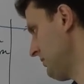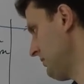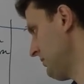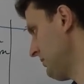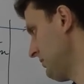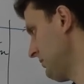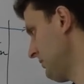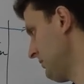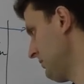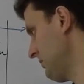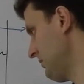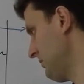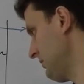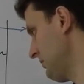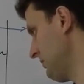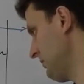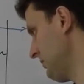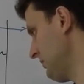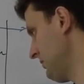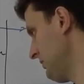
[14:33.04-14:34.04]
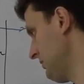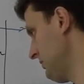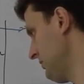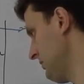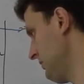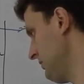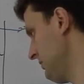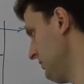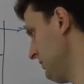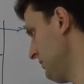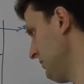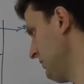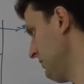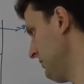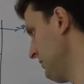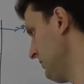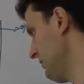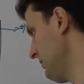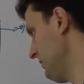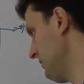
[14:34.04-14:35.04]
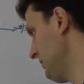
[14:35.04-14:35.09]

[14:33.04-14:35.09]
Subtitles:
Nobody speaks.